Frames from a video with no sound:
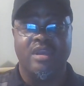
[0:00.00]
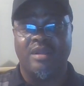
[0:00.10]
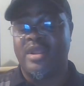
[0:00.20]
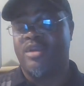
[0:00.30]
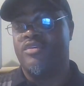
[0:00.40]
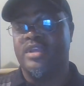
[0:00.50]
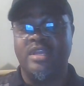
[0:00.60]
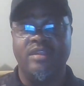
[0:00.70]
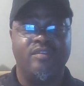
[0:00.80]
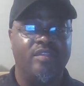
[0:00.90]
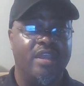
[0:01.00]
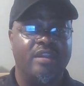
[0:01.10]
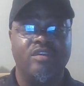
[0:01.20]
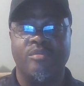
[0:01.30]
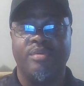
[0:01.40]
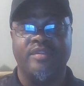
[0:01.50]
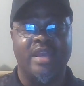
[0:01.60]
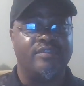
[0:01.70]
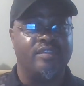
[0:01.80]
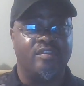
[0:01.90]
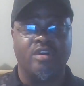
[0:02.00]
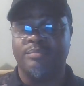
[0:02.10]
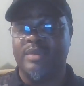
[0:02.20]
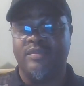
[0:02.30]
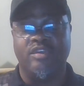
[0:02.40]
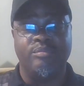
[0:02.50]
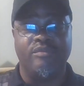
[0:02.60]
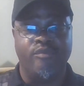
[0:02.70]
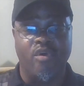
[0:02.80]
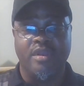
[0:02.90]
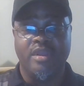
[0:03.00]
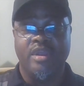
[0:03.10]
I'm not going to get into that here because I've talked about this before.